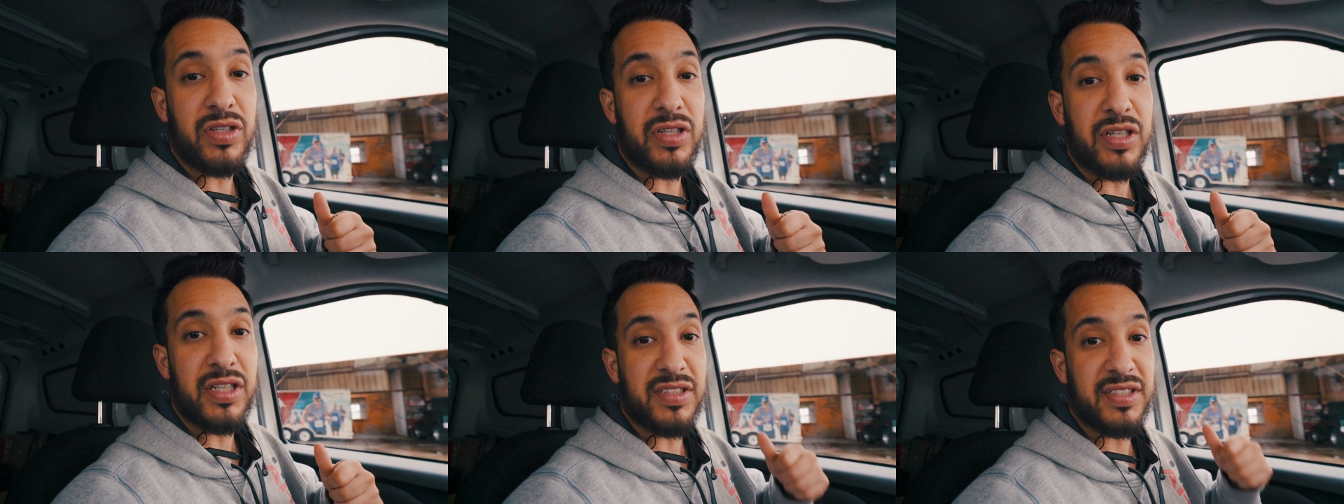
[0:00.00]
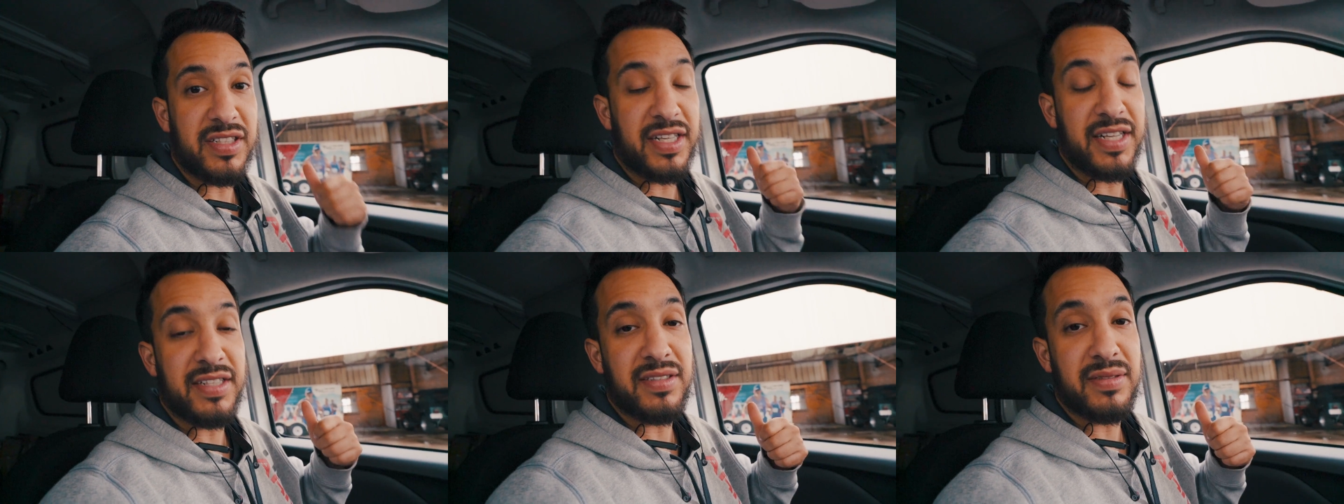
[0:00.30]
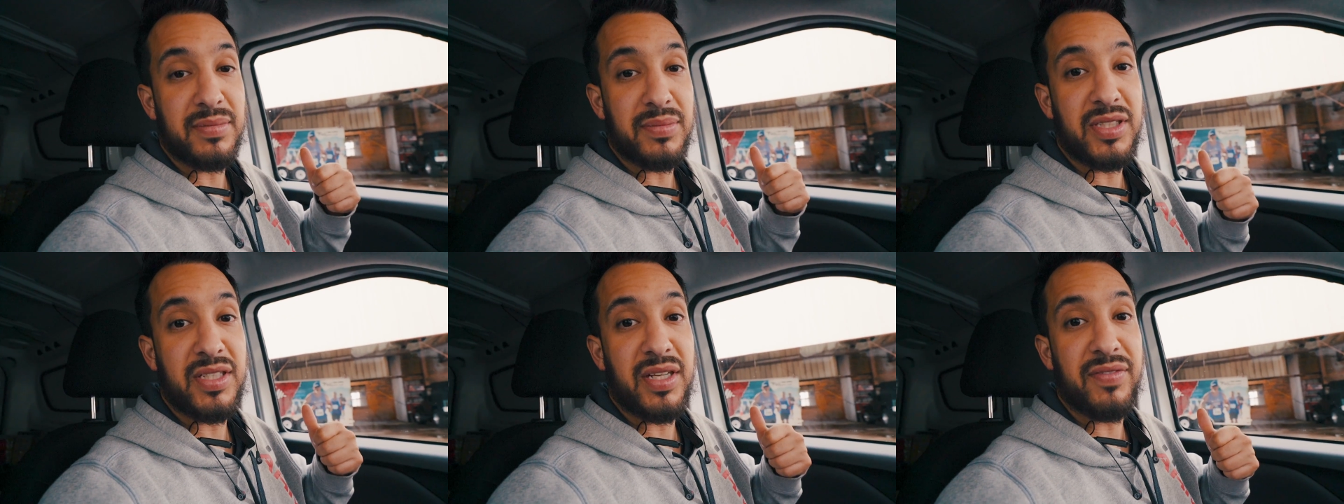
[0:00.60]
because I got
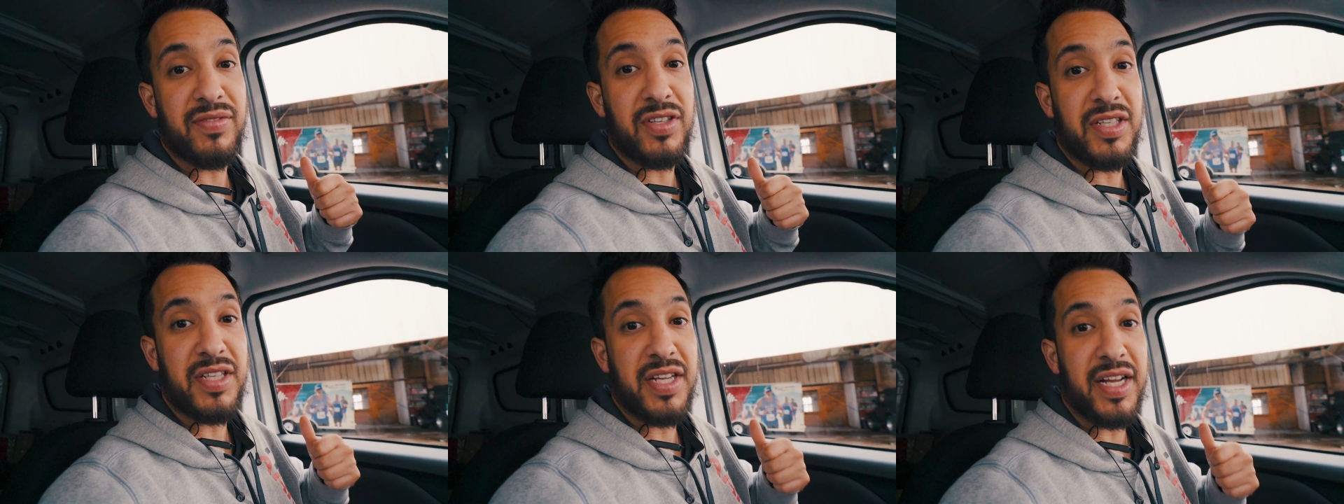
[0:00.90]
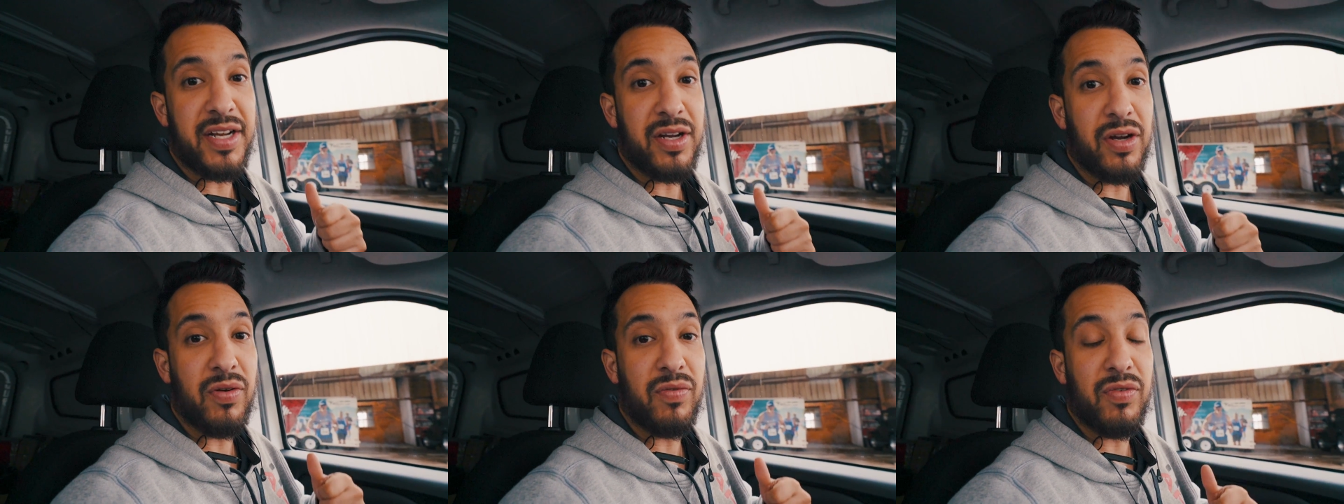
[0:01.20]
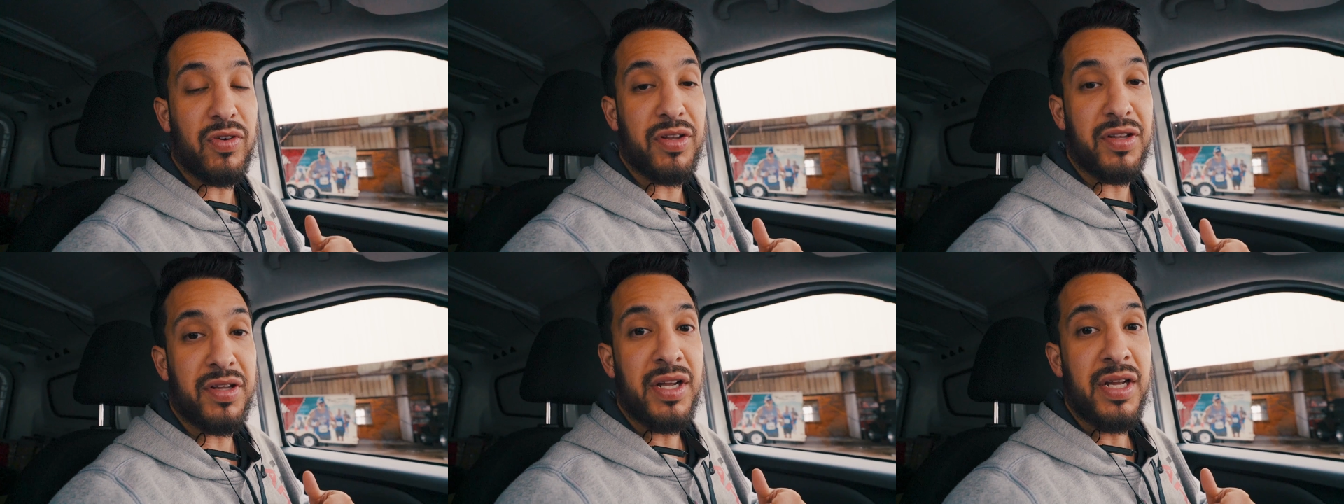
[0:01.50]
some stuff to take
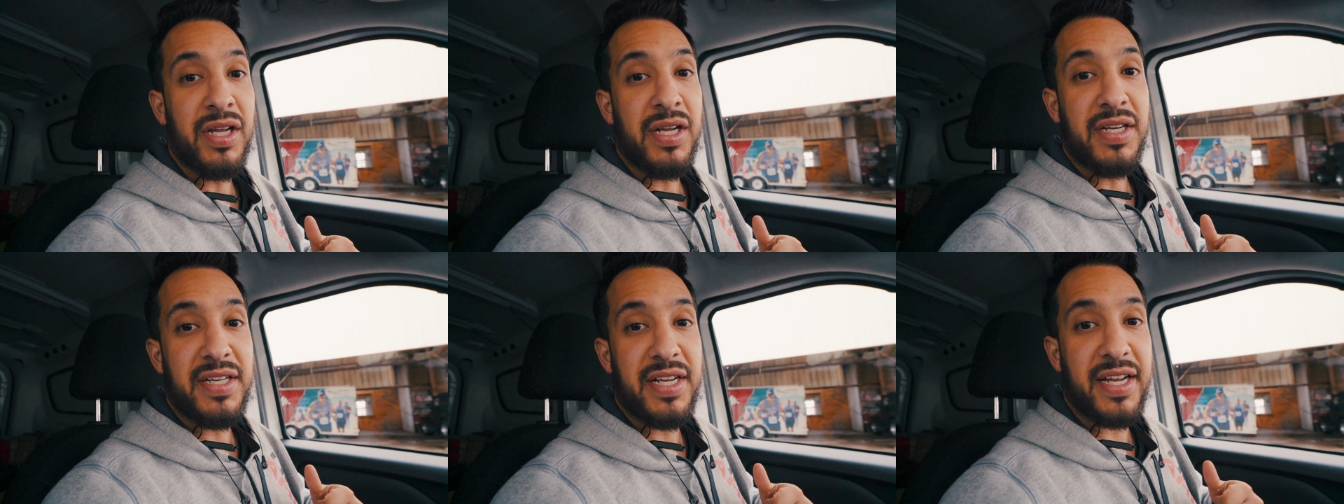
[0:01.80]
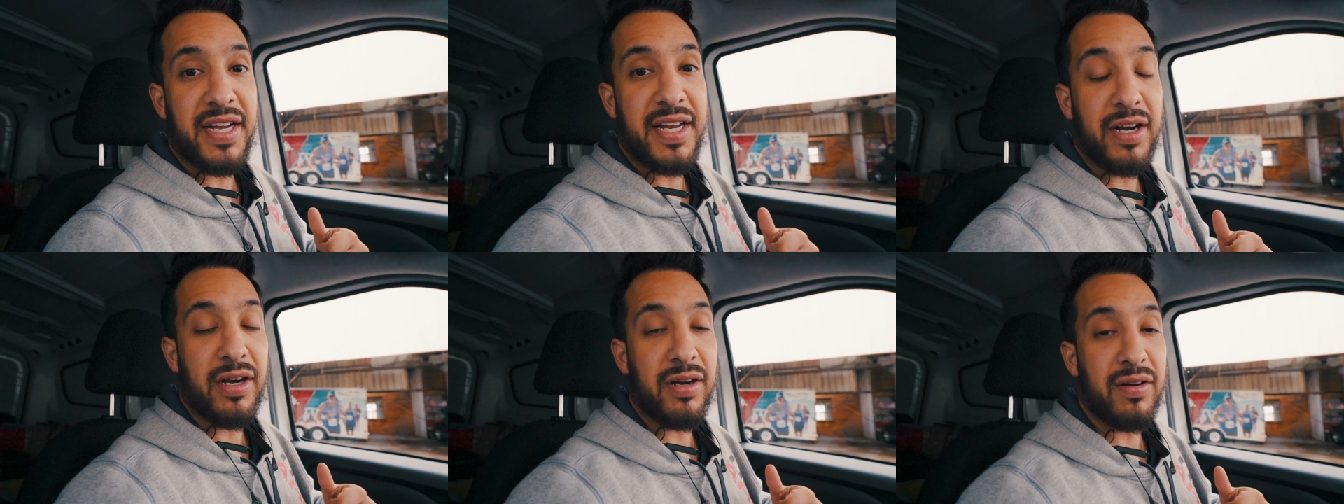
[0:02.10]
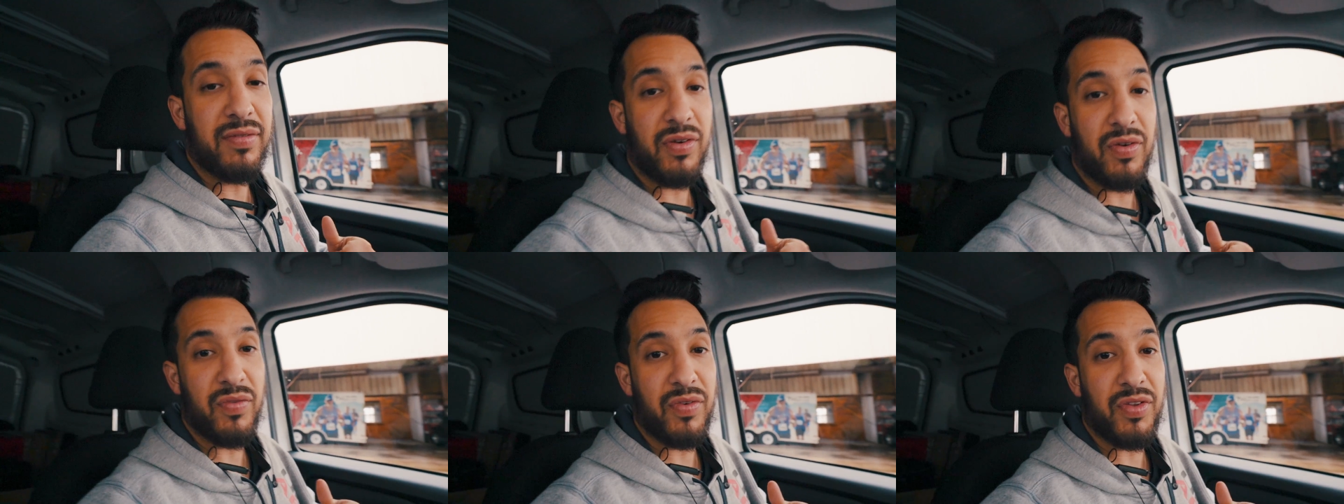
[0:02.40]
care
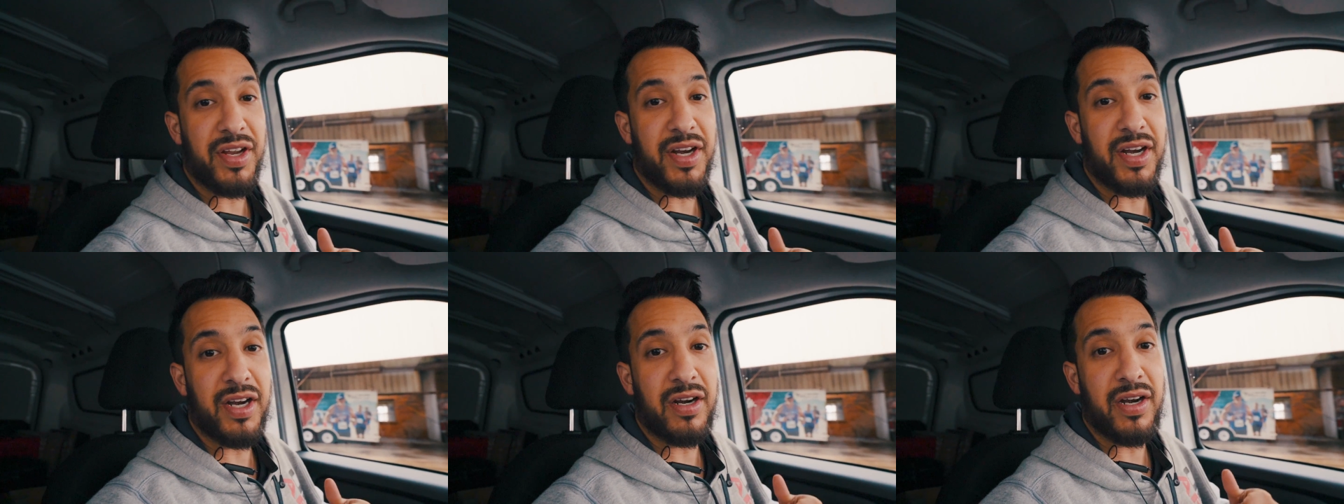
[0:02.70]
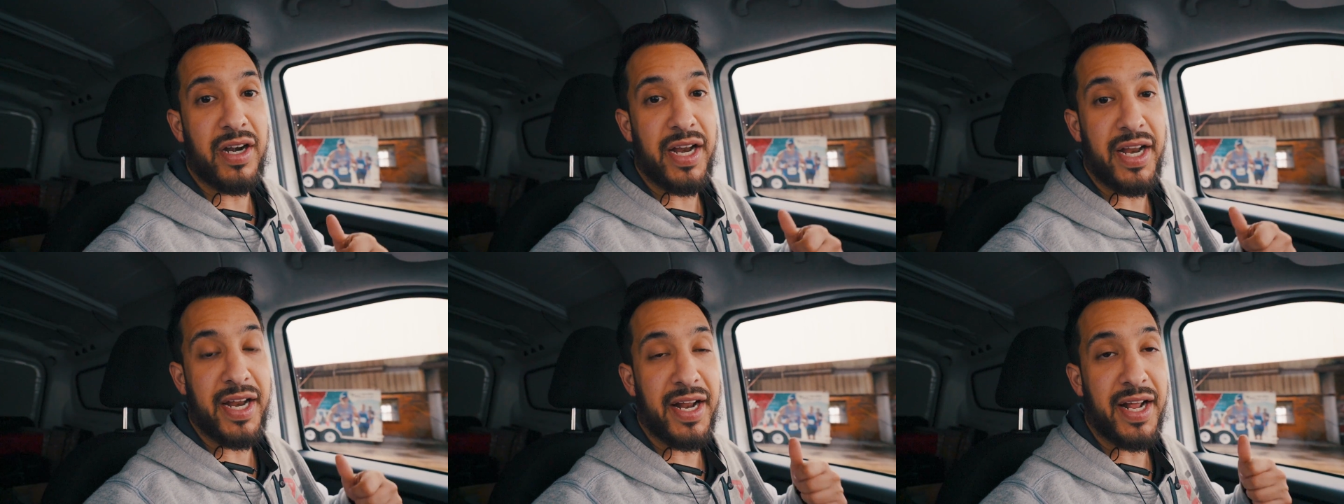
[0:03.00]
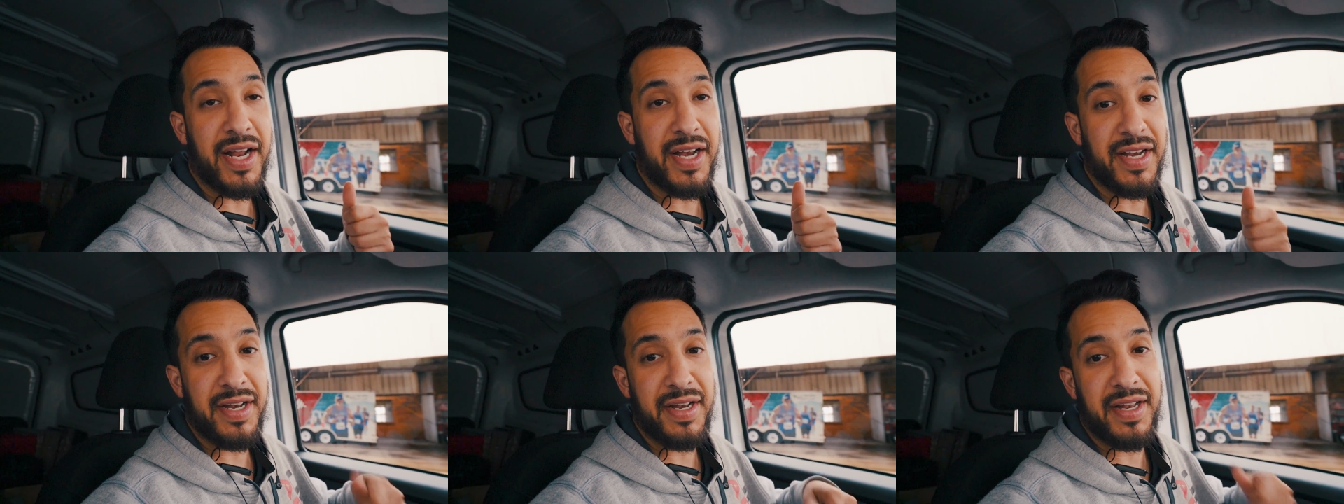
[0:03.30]
of over there,
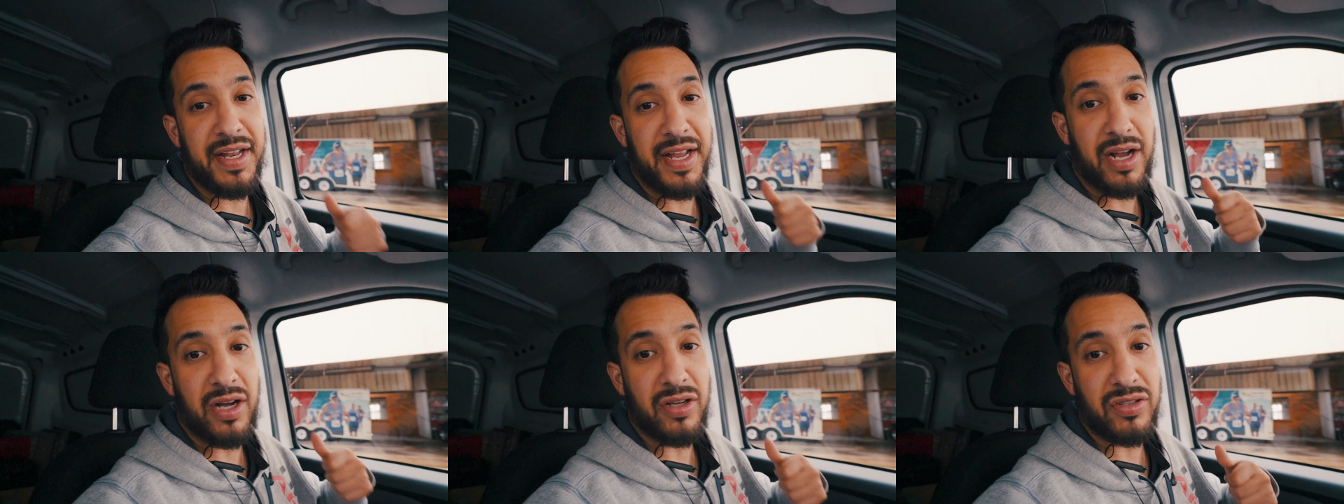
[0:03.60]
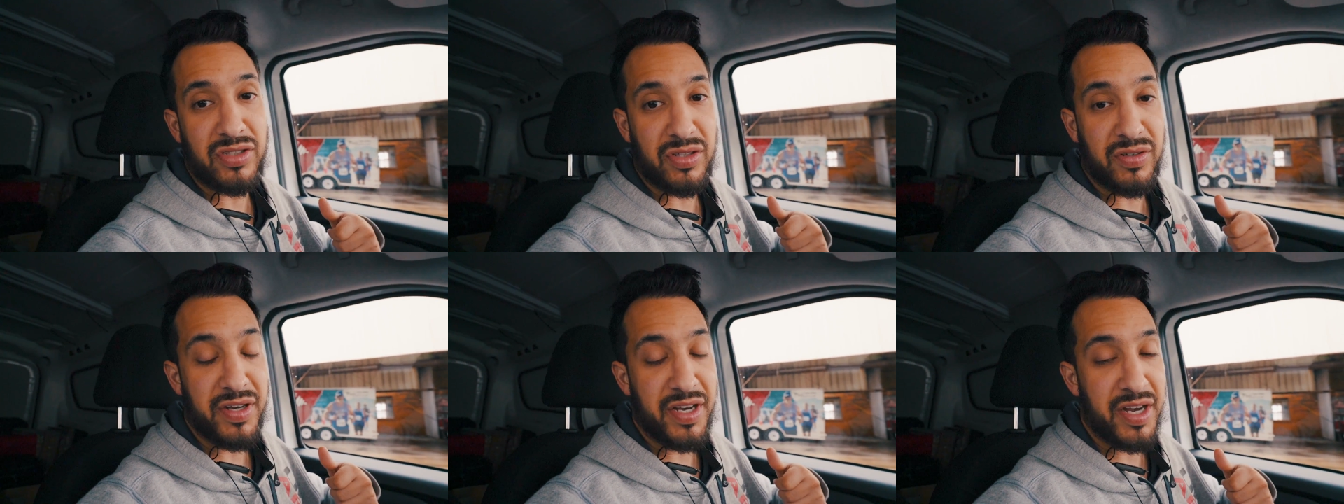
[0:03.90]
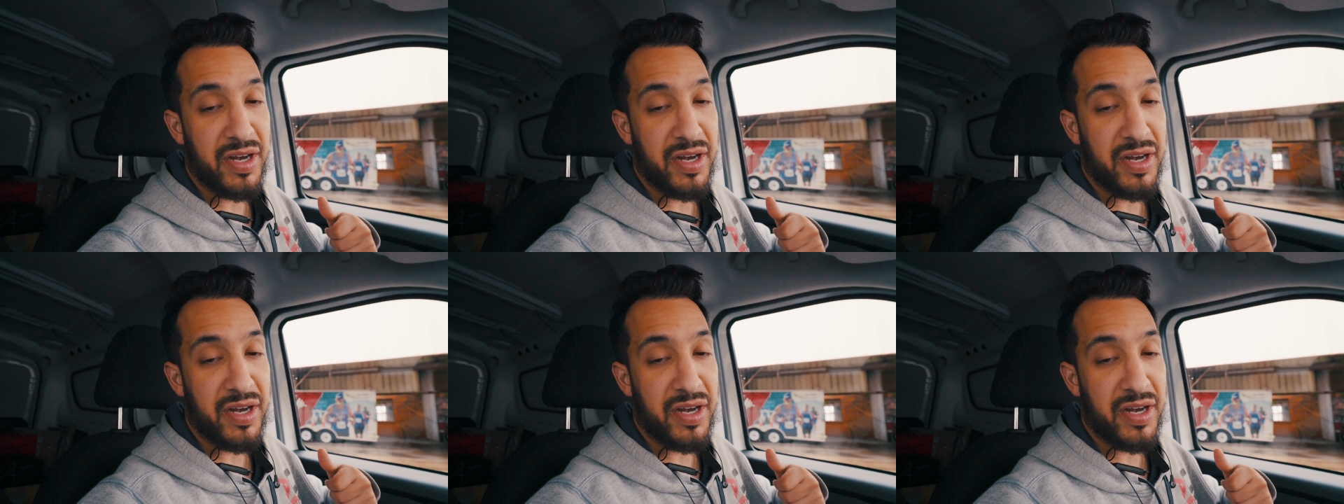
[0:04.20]
and they also need